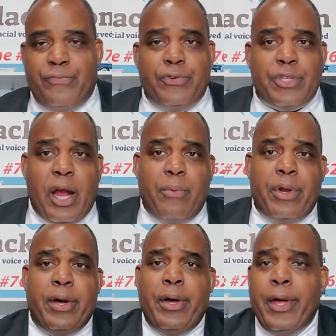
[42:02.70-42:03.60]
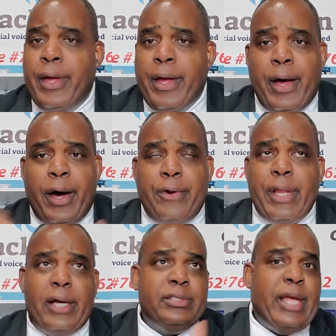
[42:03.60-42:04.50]
you start with
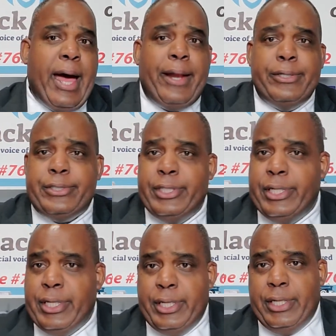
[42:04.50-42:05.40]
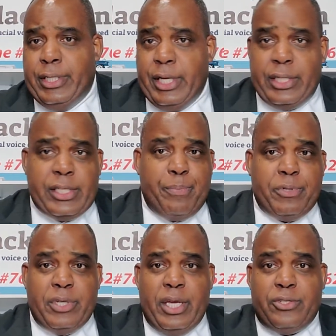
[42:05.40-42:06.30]
$100,000 and it did
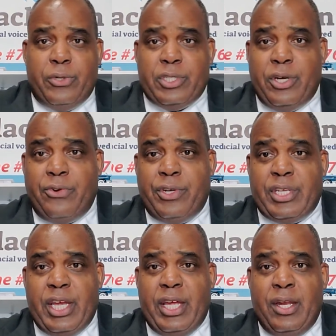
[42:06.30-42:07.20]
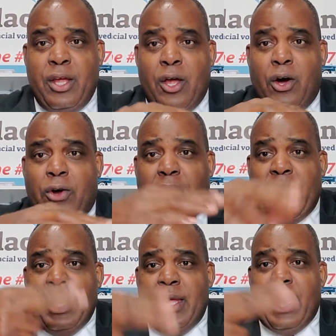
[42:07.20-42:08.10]
10%, so it's 110.
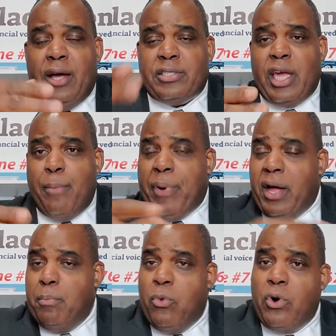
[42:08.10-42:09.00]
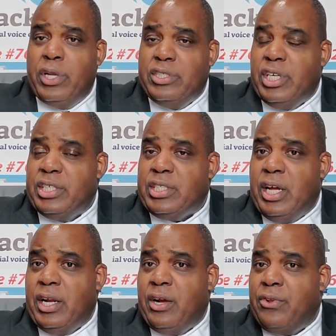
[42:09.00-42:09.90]
Okay, now it's compounding more than just
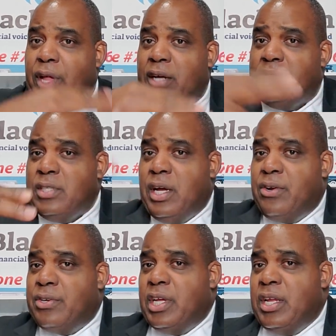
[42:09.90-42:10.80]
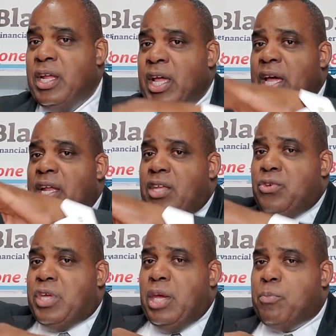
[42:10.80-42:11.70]
on 100,000, 110. And then
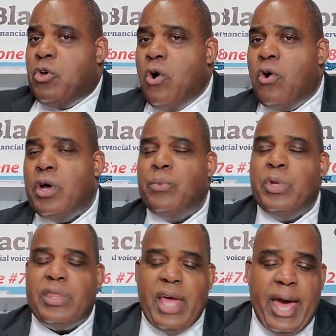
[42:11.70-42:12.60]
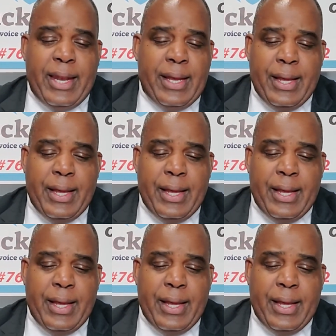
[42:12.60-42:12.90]
you keep going with that.